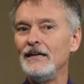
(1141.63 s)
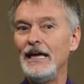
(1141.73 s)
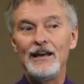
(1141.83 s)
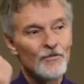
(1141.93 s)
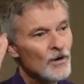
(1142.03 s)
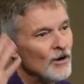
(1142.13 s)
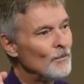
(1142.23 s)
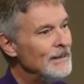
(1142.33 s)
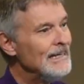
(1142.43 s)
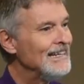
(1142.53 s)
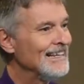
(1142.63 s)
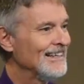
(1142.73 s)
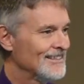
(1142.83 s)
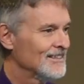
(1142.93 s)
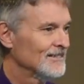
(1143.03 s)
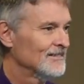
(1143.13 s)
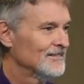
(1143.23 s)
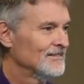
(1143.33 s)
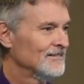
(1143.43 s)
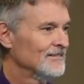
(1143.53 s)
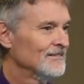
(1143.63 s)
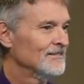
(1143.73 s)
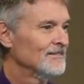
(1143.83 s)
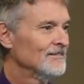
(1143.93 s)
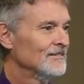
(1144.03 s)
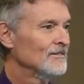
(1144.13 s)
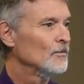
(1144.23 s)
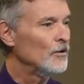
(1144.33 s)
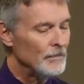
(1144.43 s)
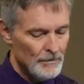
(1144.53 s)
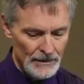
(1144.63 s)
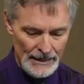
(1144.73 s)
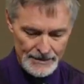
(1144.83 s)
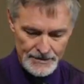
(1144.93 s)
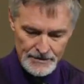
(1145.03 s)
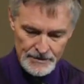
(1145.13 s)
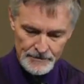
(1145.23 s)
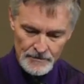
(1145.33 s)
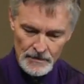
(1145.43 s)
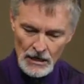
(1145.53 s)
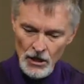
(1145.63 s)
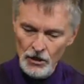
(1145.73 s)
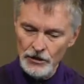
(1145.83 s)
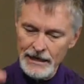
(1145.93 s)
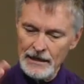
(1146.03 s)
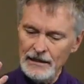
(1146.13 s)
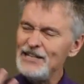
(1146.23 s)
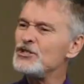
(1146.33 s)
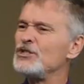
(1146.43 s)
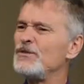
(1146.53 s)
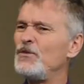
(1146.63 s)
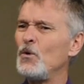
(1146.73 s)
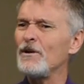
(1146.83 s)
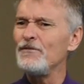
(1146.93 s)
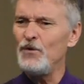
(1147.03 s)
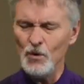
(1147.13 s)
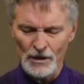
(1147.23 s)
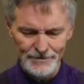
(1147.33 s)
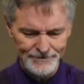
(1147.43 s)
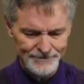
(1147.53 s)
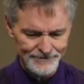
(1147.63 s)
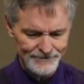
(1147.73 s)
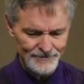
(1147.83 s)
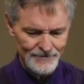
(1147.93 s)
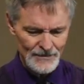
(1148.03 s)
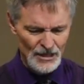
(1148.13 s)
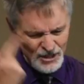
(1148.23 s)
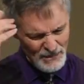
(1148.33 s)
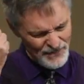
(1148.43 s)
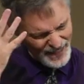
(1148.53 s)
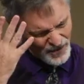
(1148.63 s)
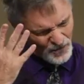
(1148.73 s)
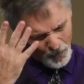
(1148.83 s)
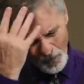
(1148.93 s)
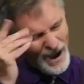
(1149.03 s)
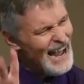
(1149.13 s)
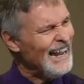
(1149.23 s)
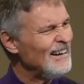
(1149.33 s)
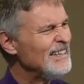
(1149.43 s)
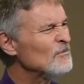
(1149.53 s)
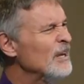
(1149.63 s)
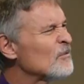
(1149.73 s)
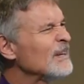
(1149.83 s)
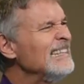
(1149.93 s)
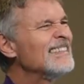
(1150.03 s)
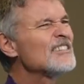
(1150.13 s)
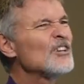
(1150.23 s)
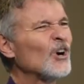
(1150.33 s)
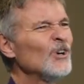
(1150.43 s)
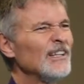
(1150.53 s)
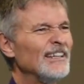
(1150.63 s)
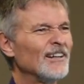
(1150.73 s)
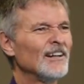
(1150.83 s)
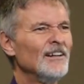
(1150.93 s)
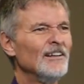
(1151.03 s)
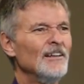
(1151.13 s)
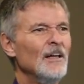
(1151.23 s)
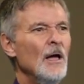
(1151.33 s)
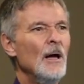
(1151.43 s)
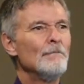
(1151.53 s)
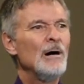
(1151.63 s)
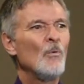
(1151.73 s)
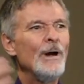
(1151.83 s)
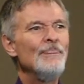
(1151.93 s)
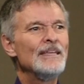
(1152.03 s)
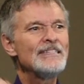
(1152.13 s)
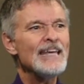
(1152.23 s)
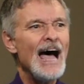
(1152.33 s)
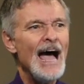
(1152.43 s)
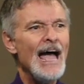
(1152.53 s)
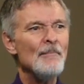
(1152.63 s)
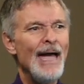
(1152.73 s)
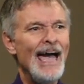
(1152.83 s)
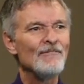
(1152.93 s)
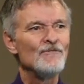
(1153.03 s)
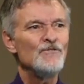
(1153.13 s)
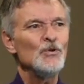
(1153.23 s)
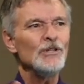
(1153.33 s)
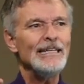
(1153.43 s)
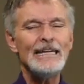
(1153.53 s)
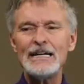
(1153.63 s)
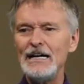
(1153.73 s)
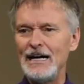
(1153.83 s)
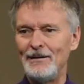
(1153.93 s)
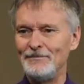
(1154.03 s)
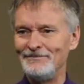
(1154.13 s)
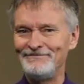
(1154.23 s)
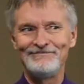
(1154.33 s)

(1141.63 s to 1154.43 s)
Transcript: And if we're obedient, we'll be blessed. Look at Galatians 4:4. You may think, why did we read this earlier? But when the time had fully come,